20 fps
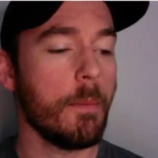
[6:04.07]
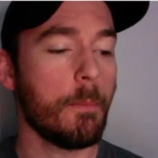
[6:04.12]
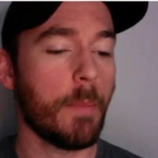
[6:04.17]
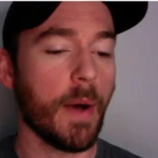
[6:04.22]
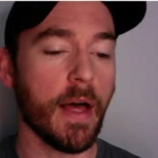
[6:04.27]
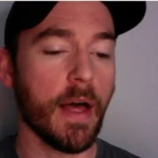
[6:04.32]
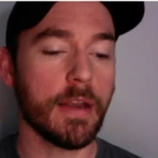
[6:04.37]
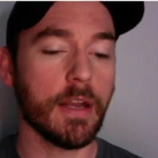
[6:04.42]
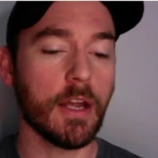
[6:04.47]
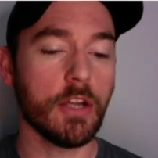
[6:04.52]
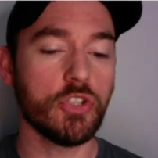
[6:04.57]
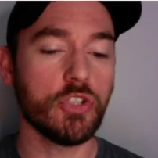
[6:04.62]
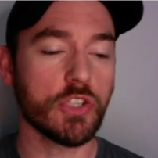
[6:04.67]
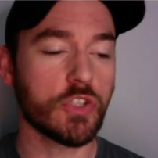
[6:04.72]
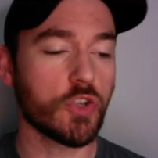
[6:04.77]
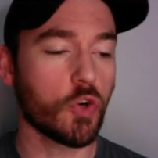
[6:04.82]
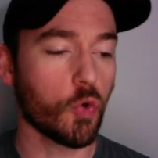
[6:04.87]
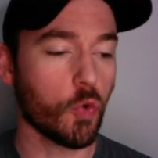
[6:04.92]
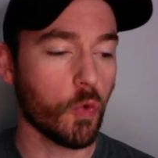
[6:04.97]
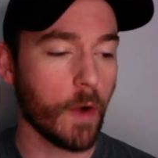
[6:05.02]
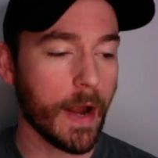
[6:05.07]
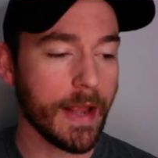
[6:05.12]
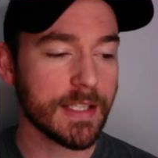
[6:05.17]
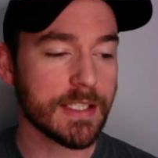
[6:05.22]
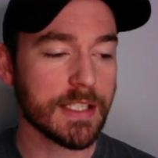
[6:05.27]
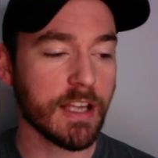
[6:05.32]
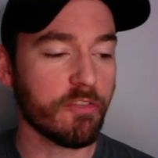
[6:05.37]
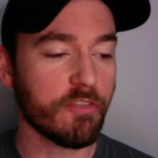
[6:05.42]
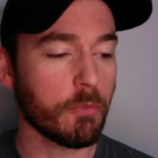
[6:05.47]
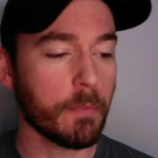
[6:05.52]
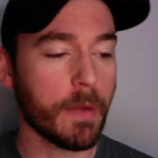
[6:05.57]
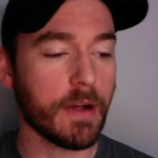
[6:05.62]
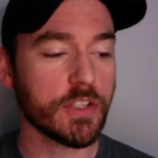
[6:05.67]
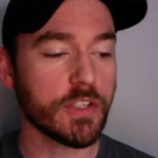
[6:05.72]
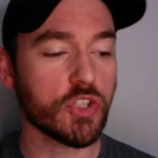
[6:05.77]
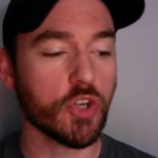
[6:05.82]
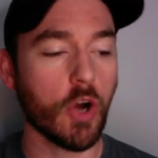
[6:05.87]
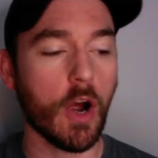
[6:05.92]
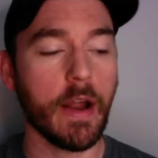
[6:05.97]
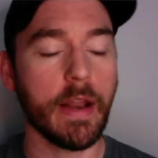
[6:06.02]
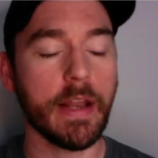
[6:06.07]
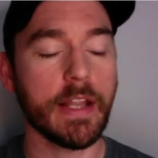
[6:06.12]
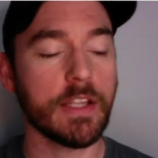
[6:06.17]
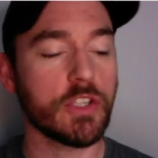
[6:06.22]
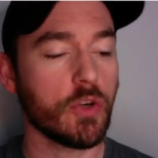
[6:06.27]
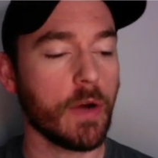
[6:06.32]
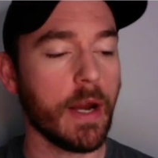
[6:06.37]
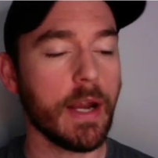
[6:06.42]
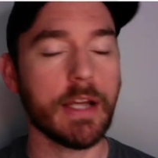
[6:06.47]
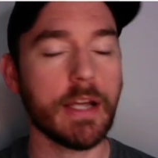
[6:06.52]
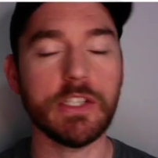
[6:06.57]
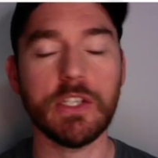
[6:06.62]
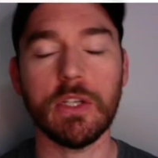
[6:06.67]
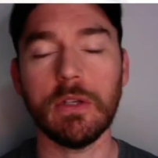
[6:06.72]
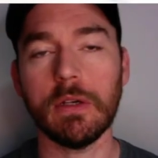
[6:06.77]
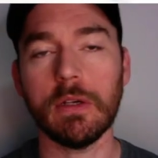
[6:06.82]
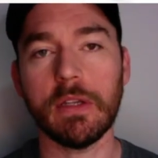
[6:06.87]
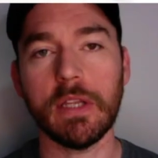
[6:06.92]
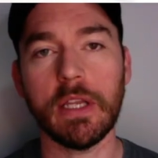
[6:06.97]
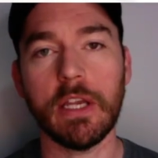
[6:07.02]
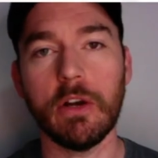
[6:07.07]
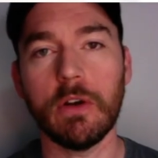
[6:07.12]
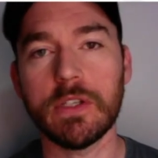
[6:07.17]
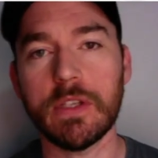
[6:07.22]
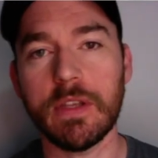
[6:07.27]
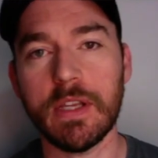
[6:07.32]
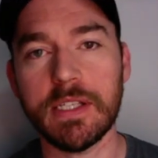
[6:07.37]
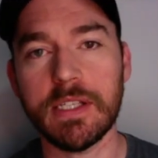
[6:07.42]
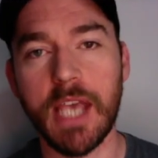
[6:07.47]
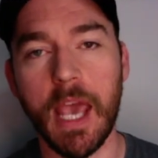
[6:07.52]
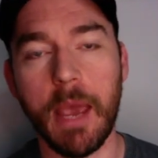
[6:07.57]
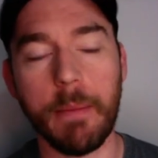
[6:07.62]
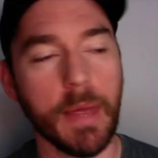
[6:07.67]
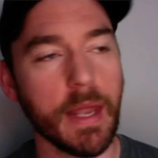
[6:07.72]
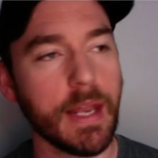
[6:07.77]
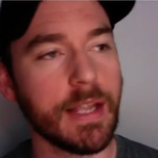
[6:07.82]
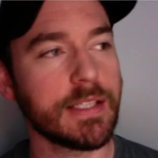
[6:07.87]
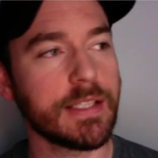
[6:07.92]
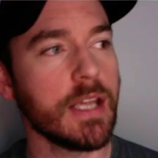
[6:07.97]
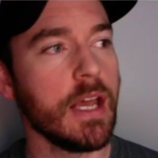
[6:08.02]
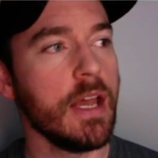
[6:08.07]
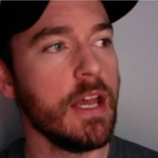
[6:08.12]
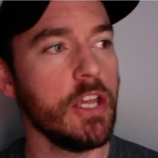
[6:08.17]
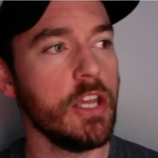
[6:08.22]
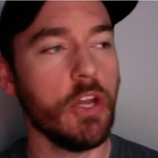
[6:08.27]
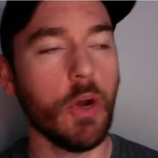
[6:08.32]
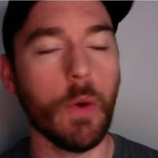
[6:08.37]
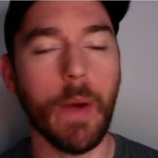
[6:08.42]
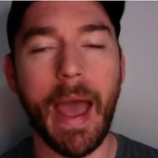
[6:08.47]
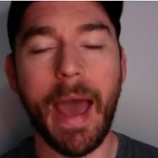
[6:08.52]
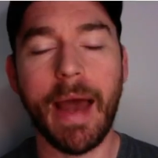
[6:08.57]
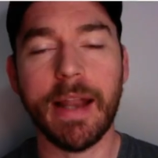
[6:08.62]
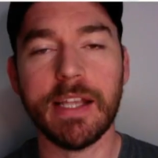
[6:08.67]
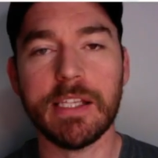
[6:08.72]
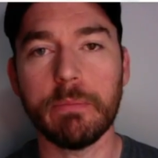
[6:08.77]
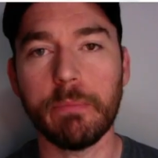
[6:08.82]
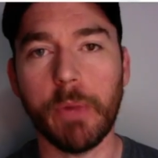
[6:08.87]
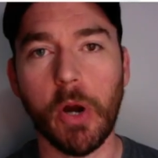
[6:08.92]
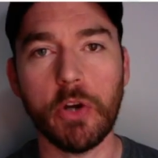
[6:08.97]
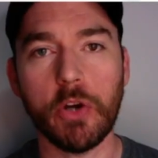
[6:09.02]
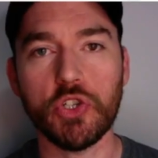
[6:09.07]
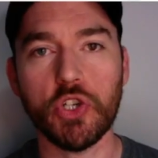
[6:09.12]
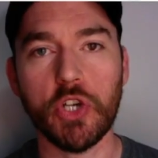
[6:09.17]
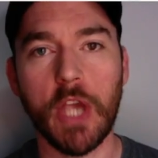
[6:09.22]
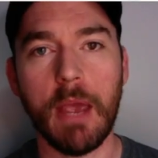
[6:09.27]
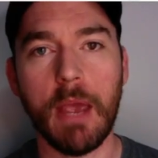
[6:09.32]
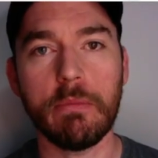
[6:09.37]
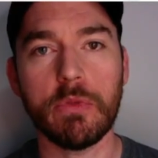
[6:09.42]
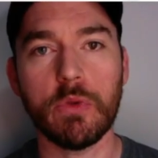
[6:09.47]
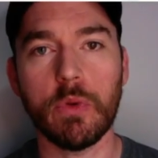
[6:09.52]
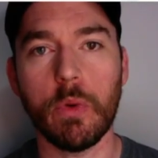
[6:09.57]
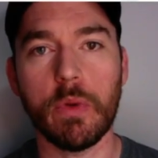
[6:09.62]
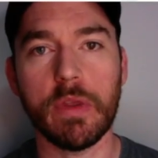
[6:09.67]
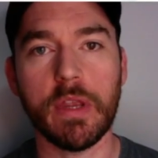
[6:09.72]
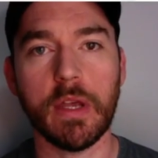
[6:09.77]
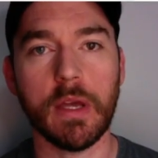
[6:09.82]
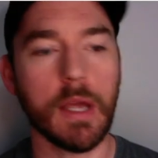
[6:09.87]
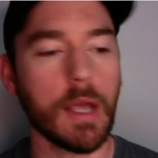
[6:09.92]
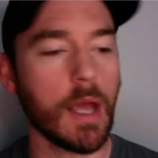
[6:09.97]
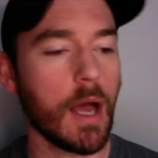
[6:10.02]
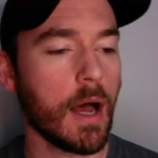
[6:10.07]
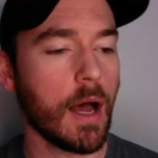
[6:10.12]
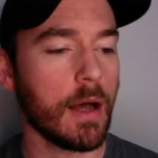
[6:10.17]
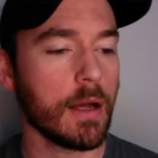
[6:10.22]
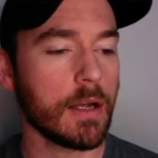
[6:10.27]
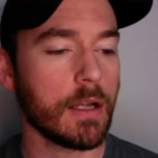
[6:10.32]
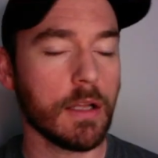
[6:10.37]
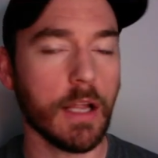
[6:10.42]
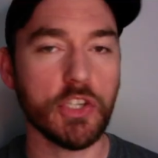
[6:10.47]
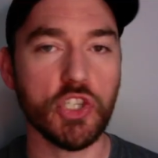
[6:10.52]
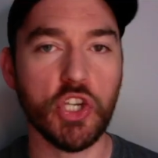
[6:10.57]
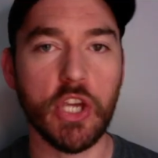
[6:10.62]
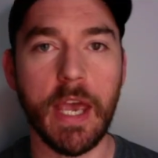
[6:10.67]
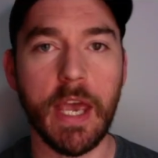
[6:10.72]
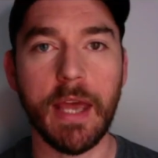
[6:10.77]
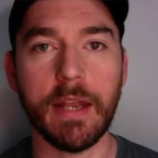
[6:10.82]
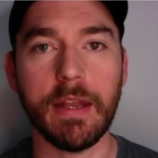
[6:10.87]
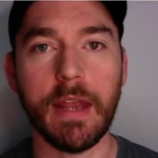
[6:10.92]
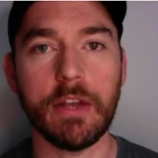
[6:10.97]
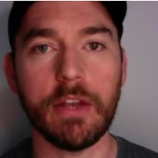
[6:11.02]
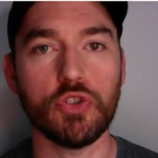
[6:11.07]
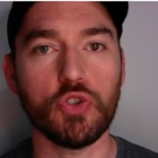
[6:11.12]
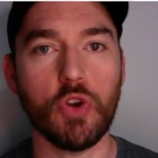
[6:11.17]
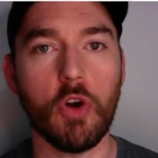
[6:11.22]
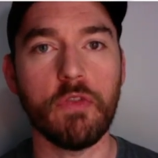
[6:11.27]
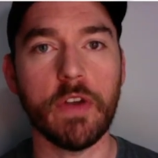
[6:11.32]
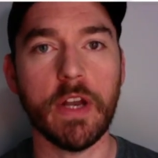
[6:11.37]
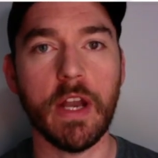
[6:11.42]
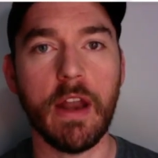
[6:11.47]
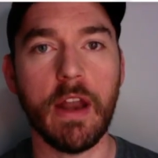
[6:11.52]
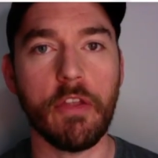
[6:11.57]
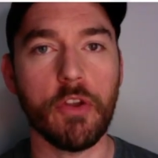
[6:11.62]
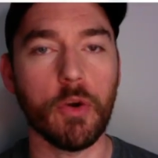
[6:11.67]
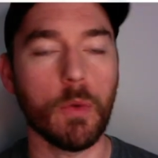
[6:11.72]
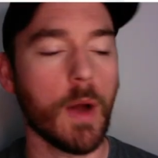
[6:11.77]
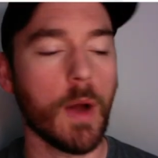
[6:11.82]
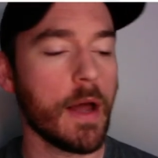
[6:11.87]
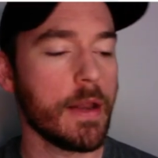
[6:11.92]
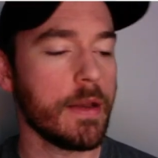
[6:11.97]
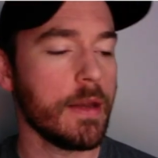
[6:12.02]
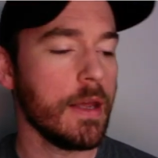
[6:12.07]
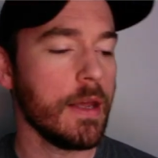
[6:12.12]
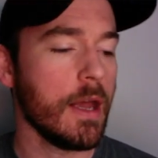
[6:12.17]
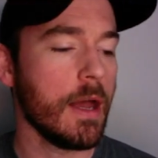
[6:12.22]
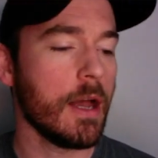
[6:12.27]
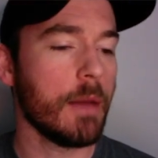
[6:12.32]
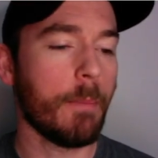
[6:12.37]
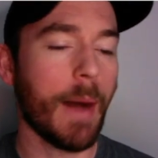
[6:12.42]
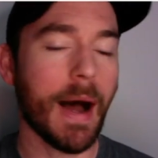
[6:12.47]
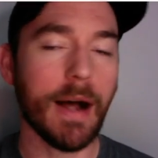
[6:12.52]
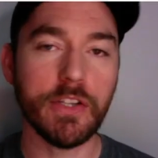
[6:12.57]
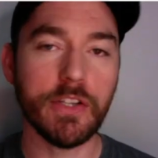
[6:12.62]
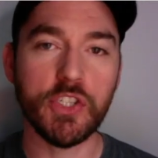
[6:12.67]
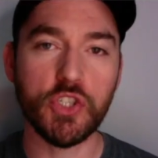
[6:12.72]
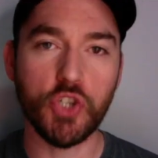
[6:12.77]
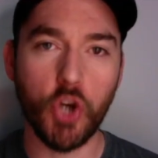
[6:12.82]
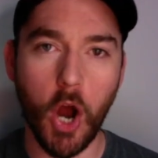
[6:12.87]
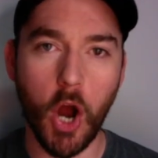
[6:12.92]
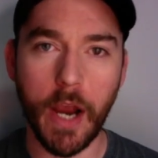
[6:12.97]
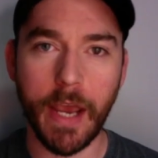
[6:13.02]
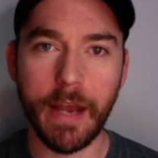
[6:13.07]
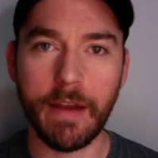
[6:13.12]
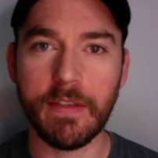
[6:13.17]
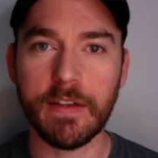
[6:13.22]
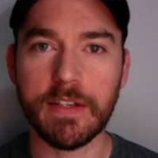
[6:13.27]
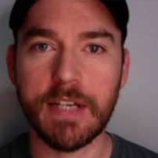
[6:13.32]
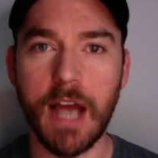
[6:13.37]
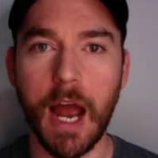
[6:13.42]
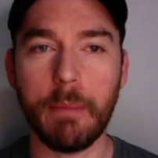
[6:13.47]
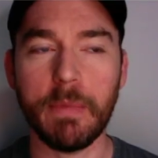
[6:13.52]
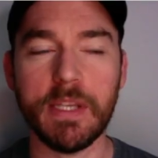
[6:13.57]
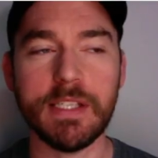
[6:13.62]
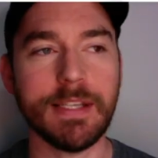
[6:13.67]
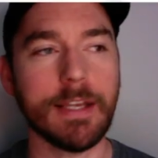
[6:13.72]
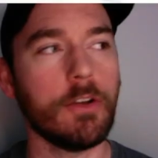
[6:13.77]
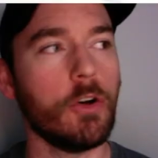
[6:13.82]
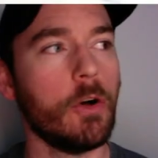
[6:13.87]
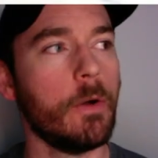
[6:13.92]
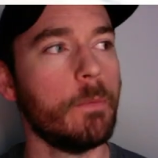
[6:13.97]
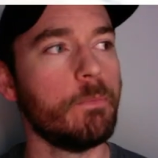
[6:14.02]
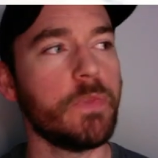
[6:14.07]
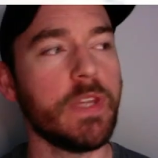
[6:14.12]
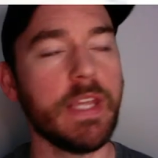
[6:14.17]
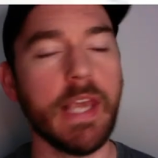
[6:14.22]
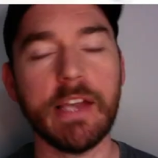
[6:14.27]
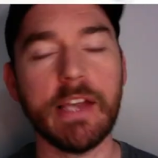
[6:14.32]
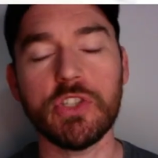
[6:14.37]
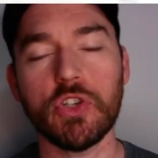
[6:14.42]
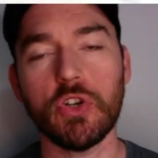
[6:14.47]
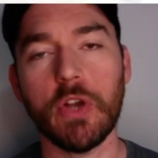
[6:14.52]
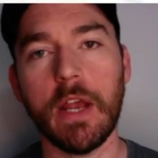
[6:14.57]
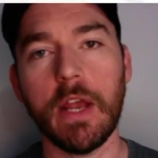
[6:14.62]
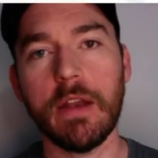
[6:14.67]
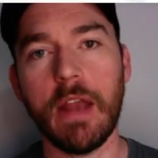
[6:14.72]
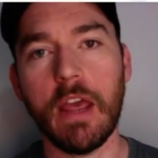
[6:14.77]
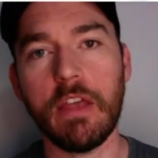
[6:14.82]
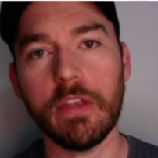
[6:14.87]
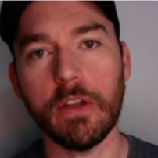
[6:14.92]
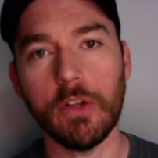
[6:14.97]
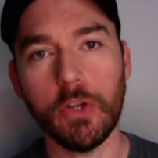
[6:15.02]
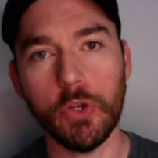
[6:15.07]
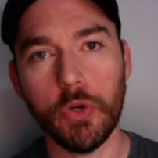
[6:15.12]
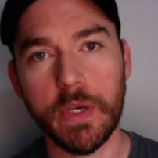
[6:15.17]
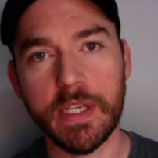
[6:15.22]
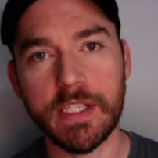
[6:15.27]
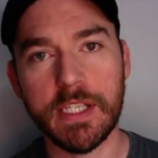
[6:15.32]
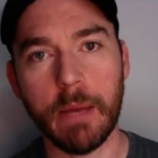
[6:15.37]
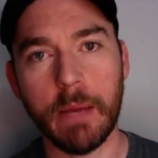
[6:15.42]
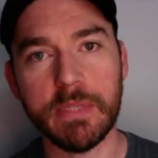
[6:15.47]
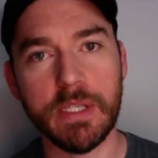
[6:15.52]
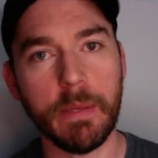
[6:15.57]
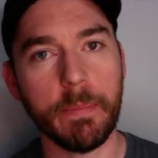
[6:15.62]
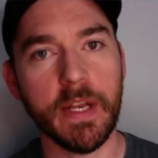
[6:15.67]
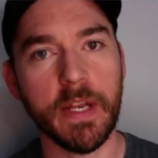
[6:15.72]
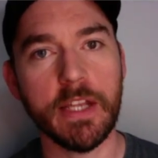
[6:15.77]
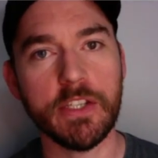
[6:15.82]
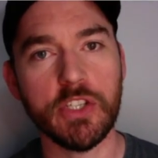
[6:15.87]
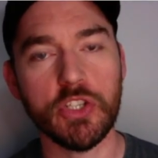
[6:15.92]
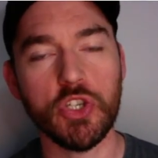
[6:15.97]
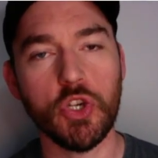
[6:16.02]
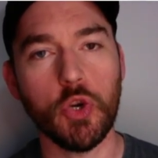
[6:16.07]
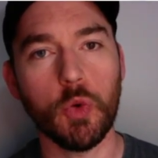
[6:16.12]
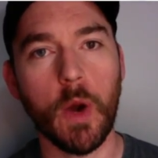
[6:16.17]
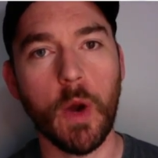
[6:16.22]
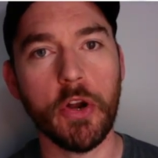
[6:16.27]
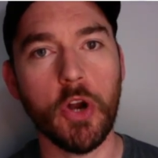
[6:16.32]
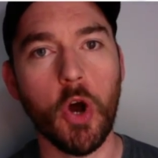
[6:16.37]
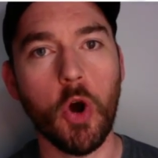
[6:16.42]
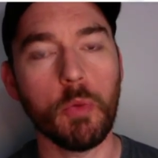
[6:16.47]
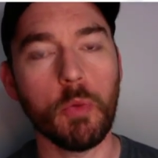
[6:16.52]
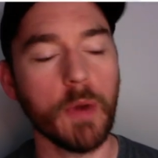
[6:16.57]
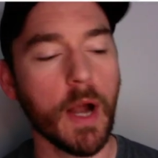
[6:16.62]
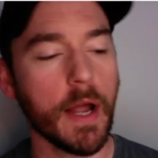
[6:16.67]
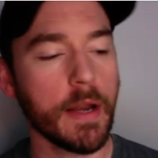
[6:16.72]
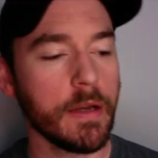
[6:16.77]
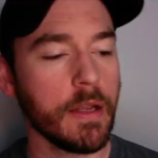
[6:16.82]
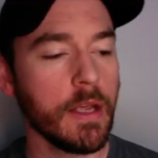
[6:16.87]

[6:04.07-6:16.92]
But just great stuff from Miles Straw, and it's great because you look at the heroes of this game, and it's, Addison Barger came through with a clutch hit and drove in another run. Miles Straw getting the timely single. Yesterday, Nathan Lucas comes up and hits a 2-run home run.